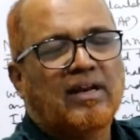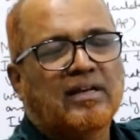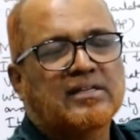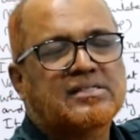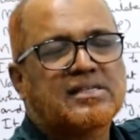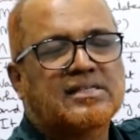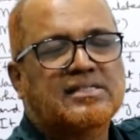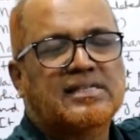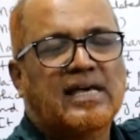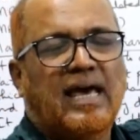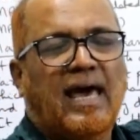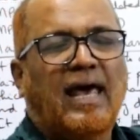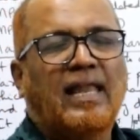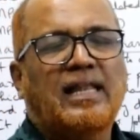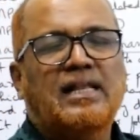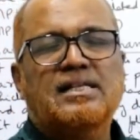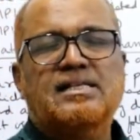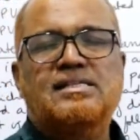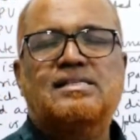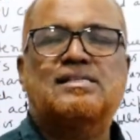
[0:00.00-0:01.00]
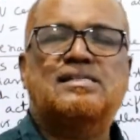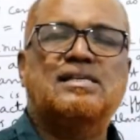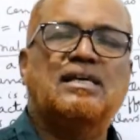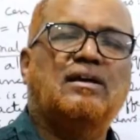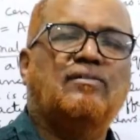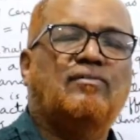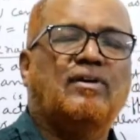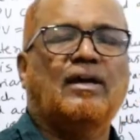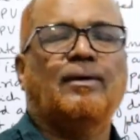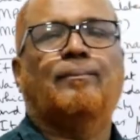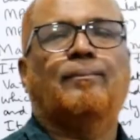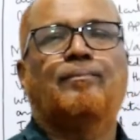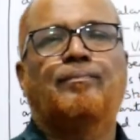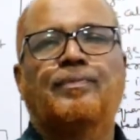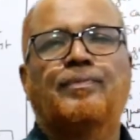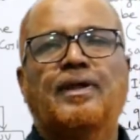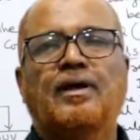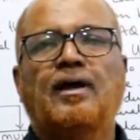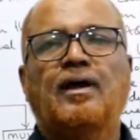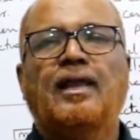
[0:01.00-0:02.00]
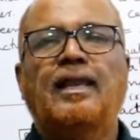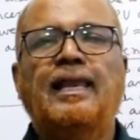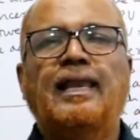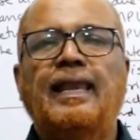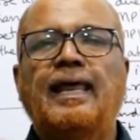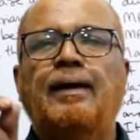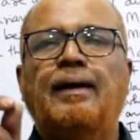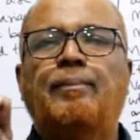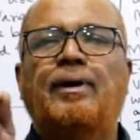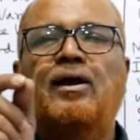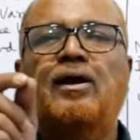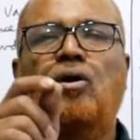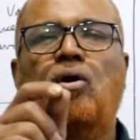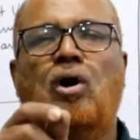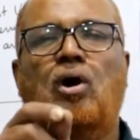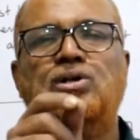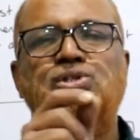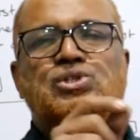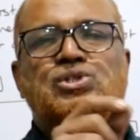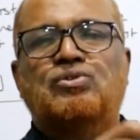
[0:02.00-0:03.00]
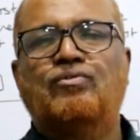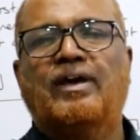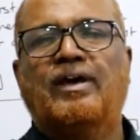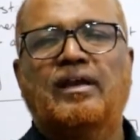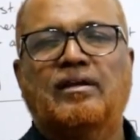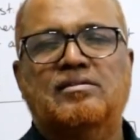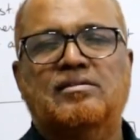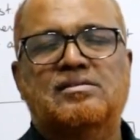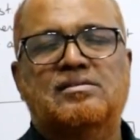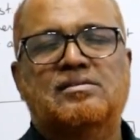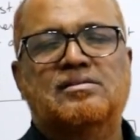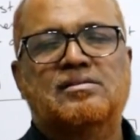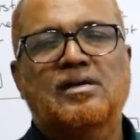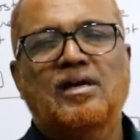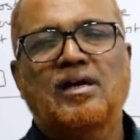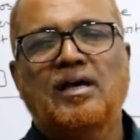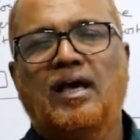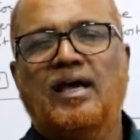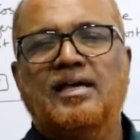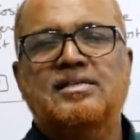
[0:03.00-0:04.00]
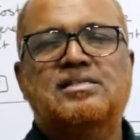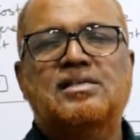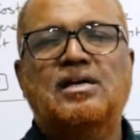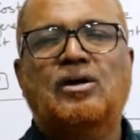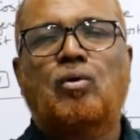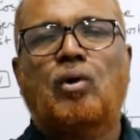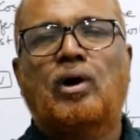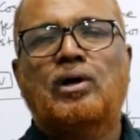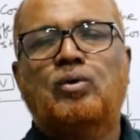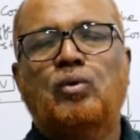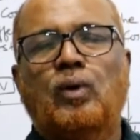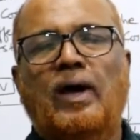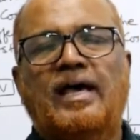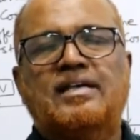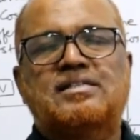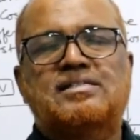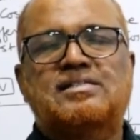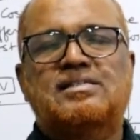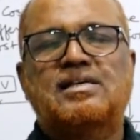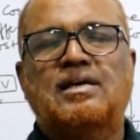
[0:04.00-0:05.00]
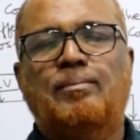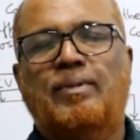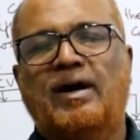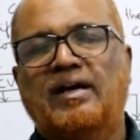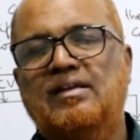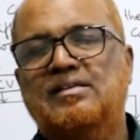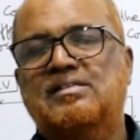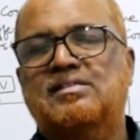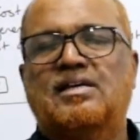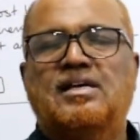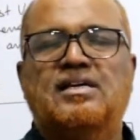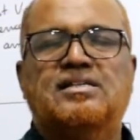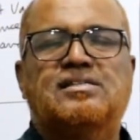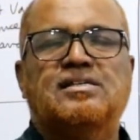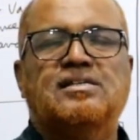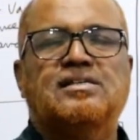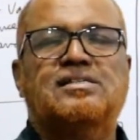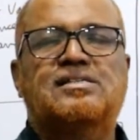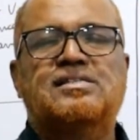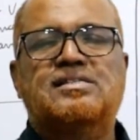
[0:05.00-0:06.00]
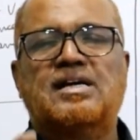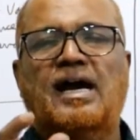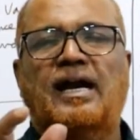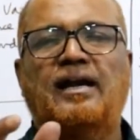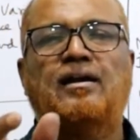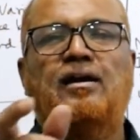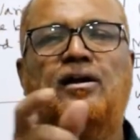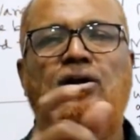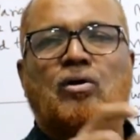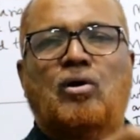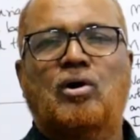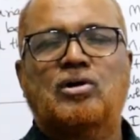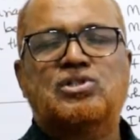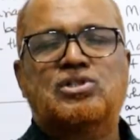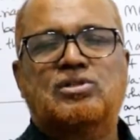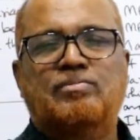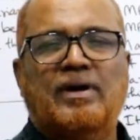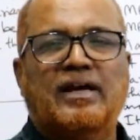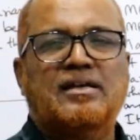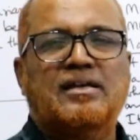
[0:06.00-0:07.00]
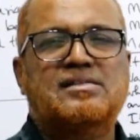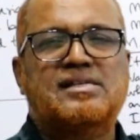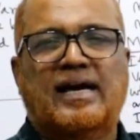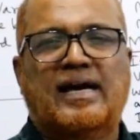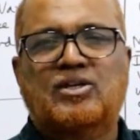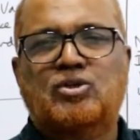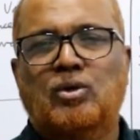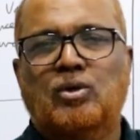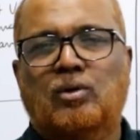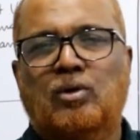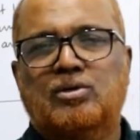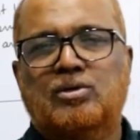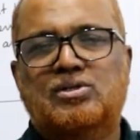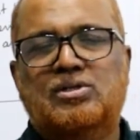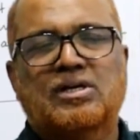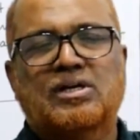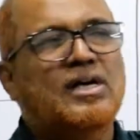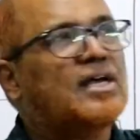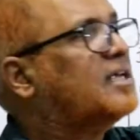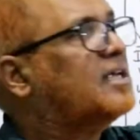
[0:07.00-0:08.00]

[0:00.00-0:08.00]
variances. LCV, labor cost variance, is equal to SC minus AC, standard cost minus actual cost.